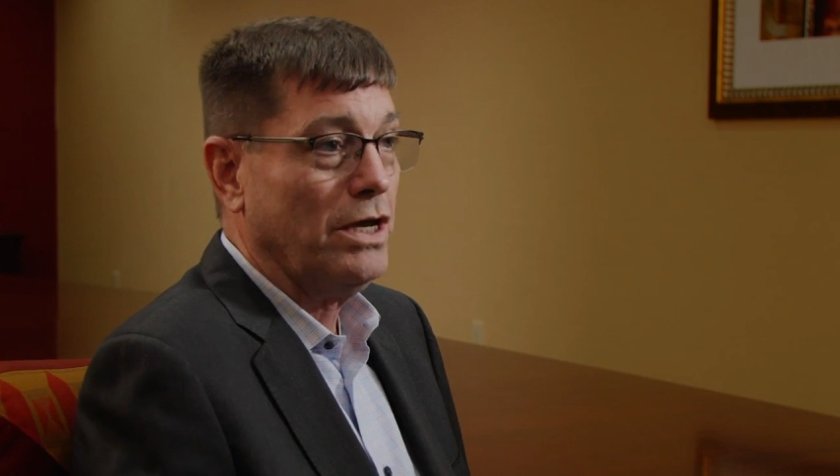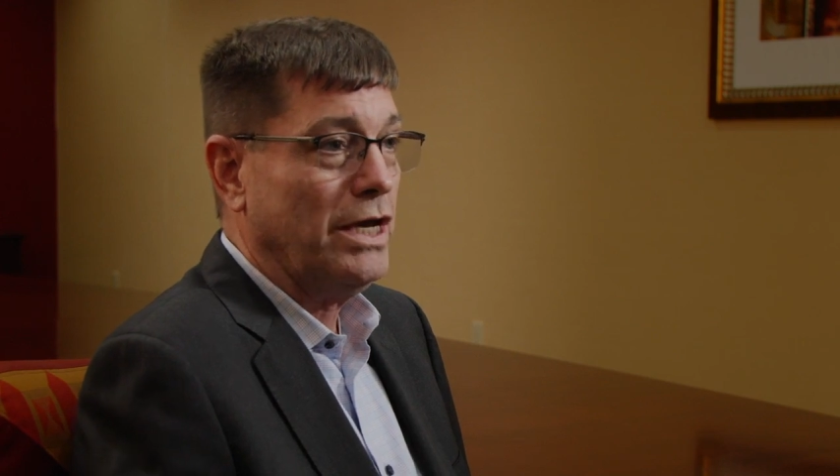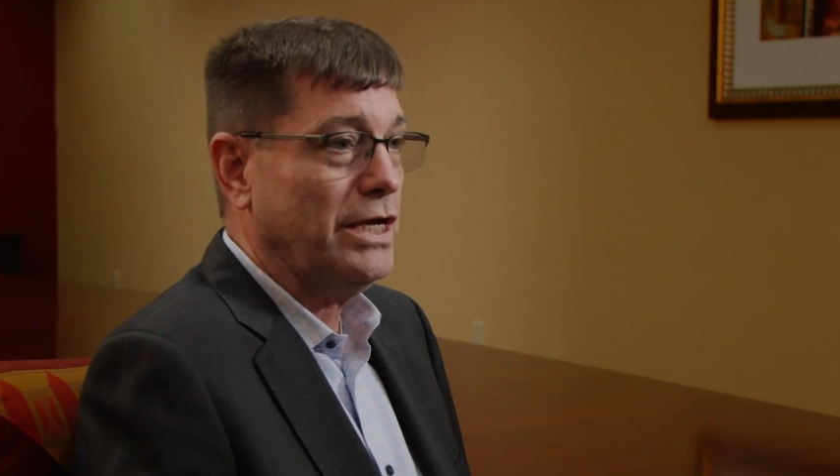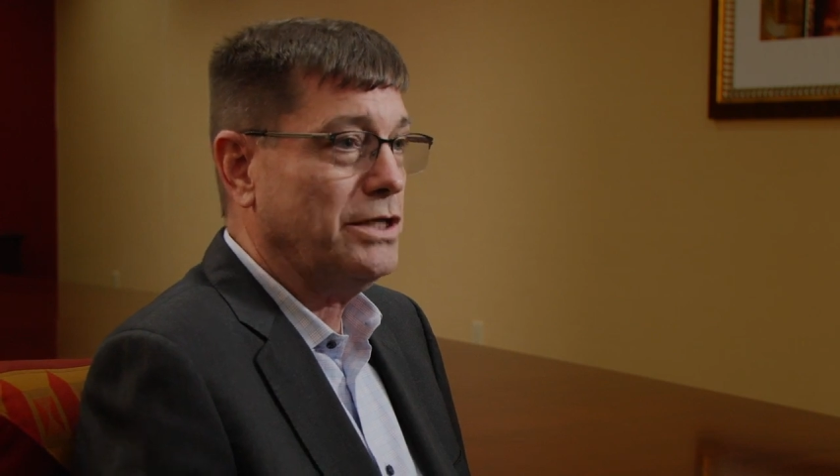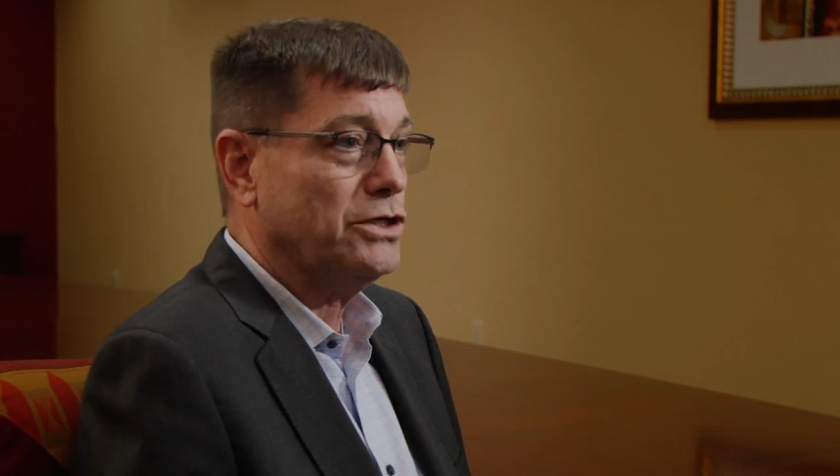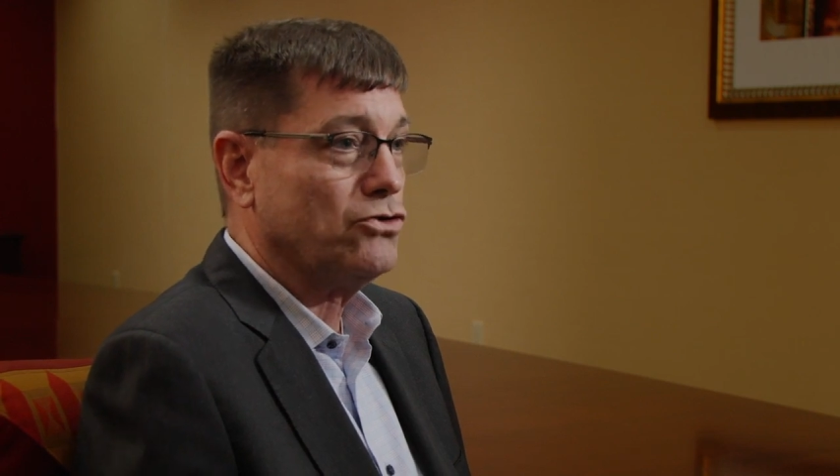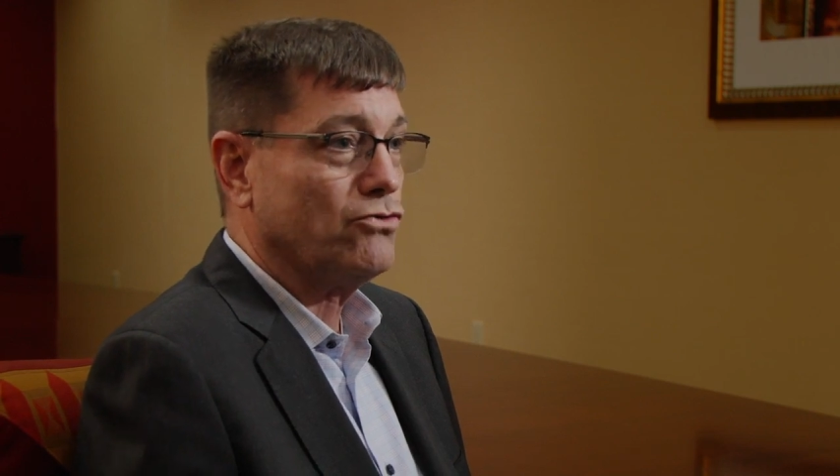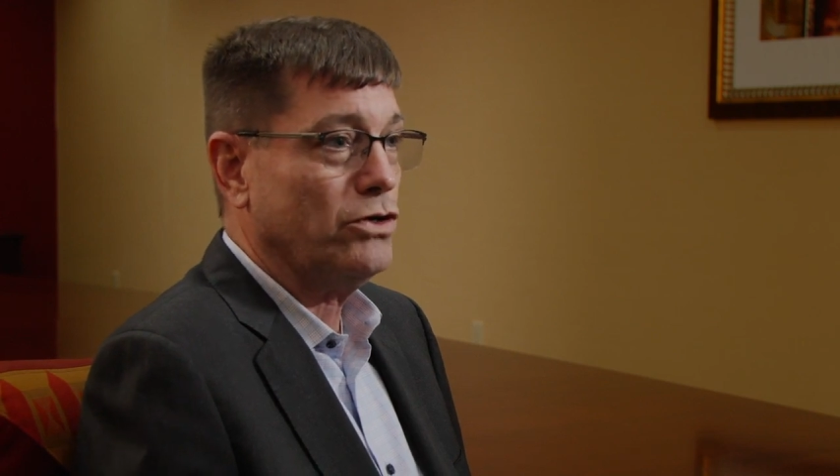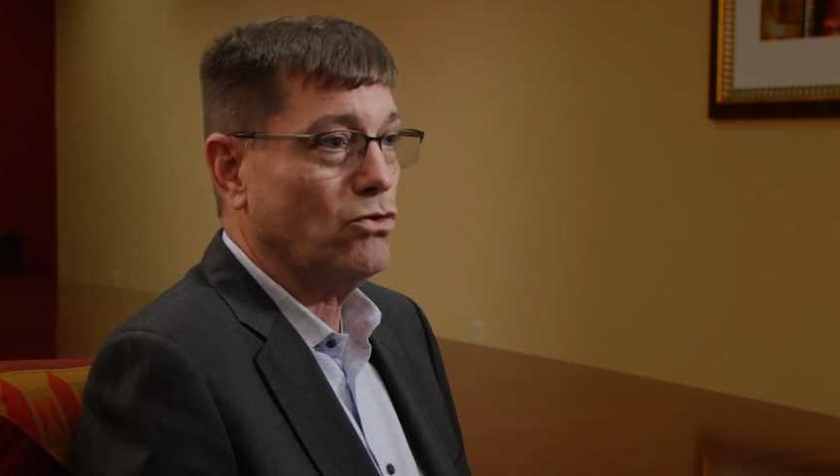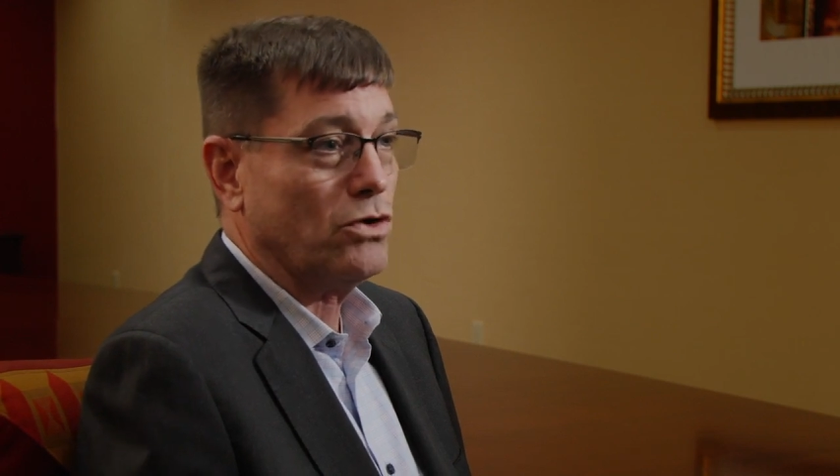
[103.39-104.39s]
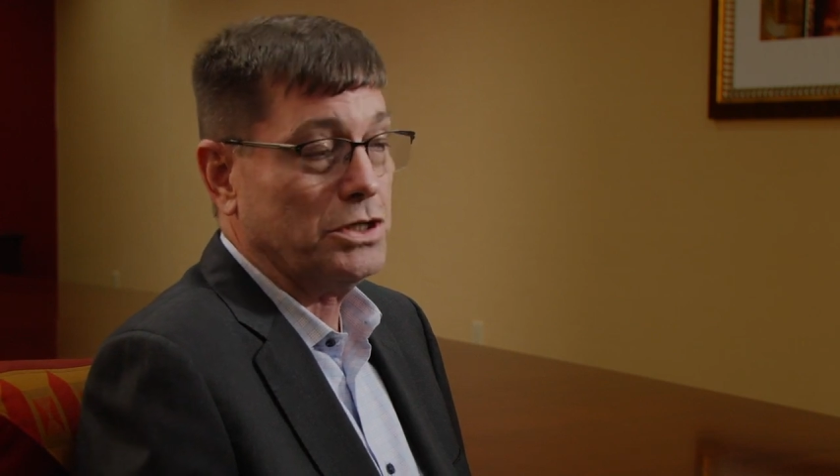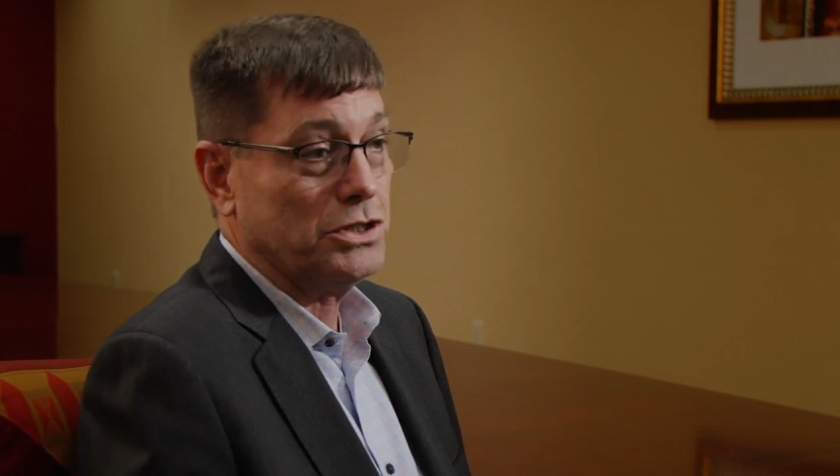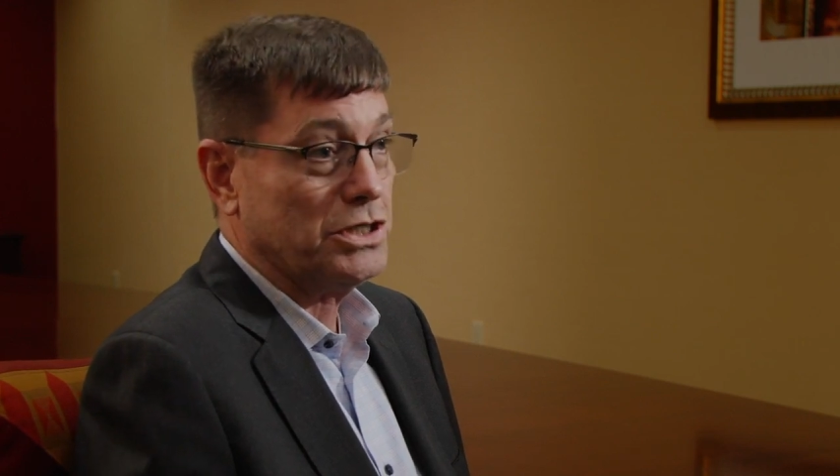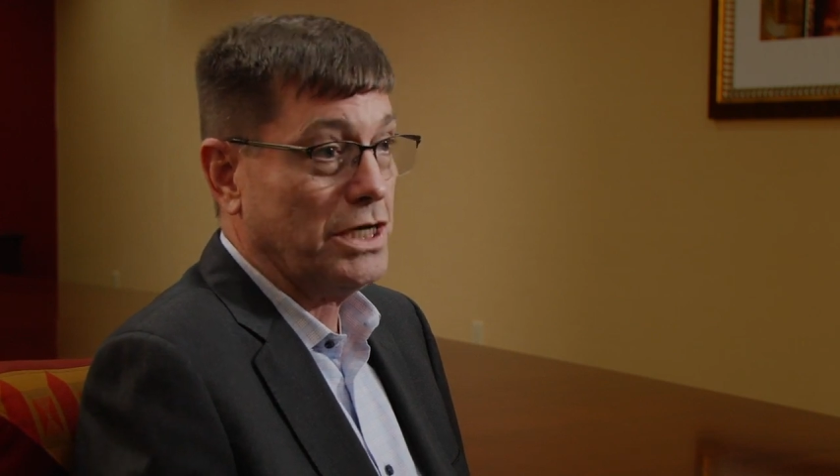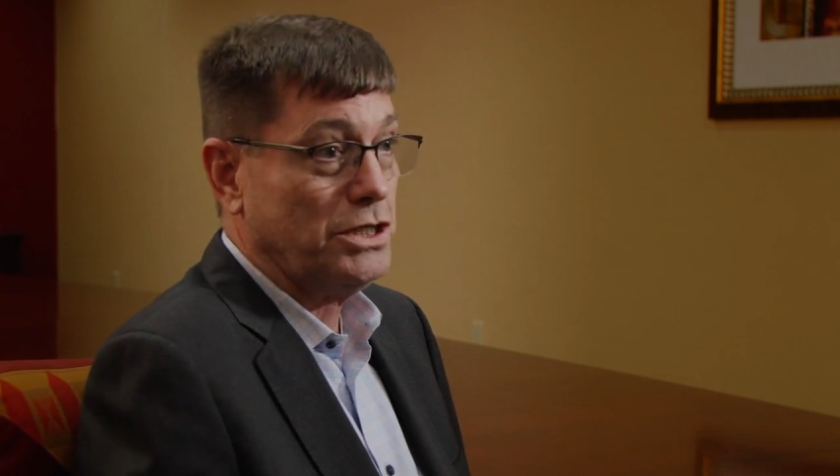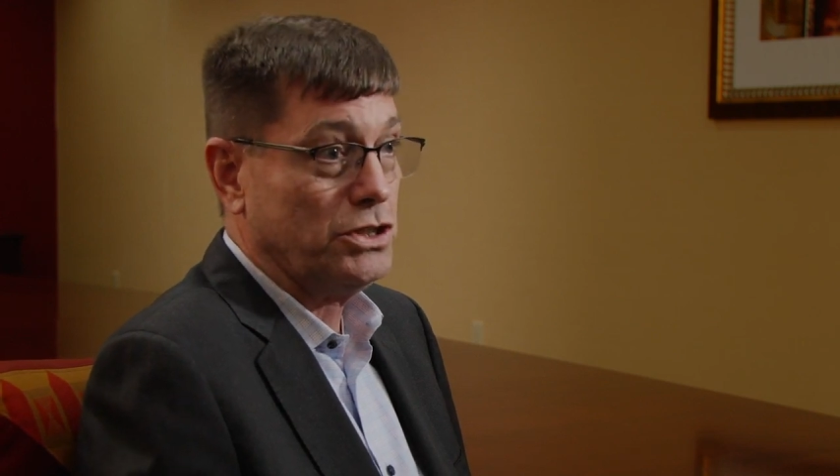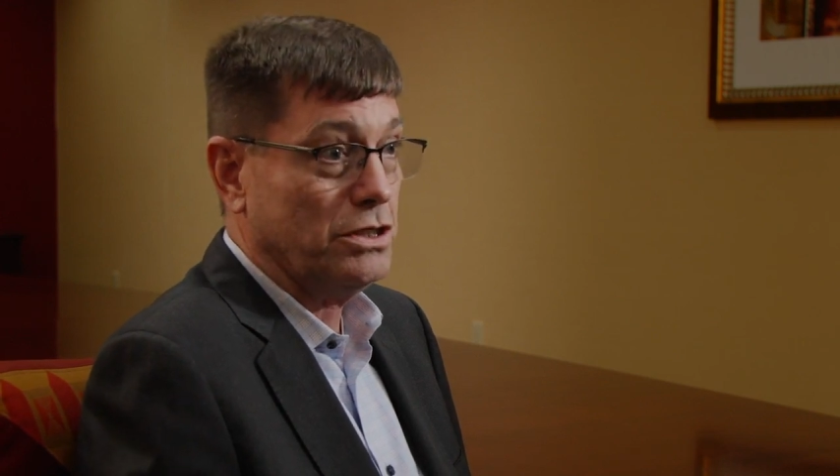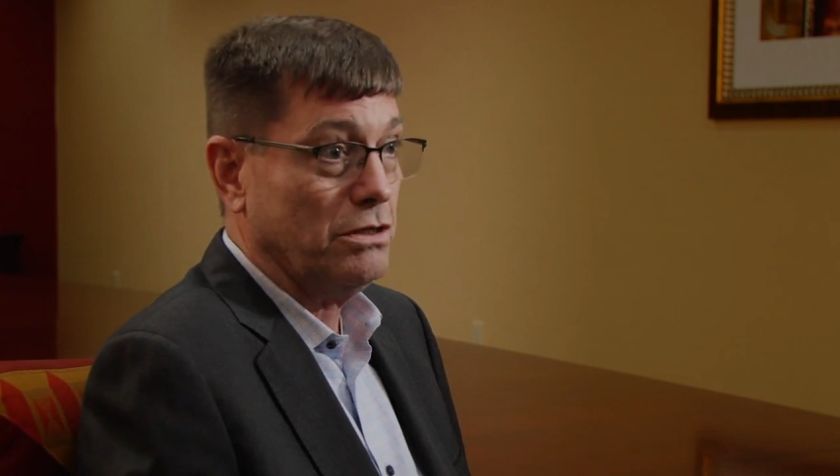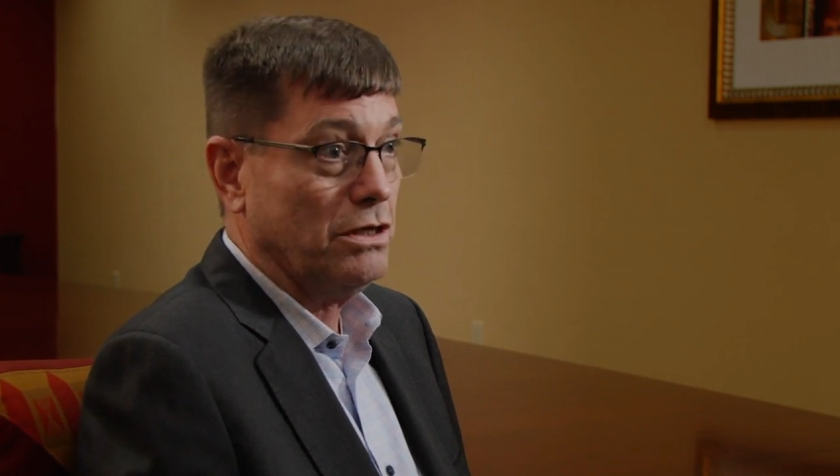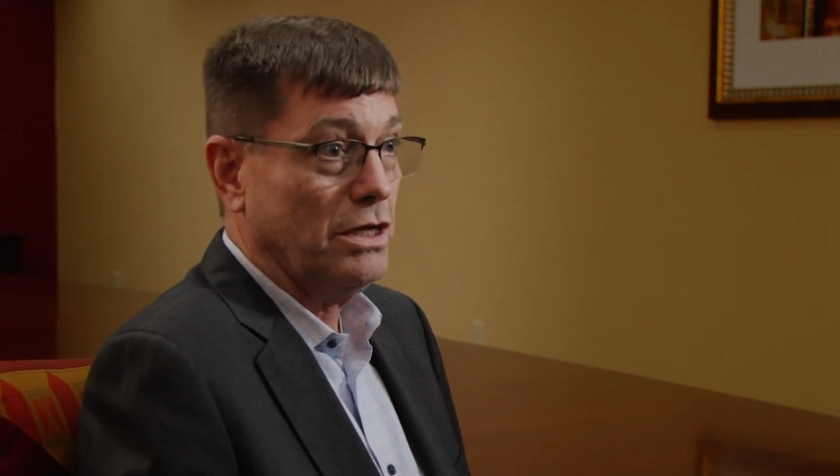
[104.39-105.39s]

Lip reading: industry organization,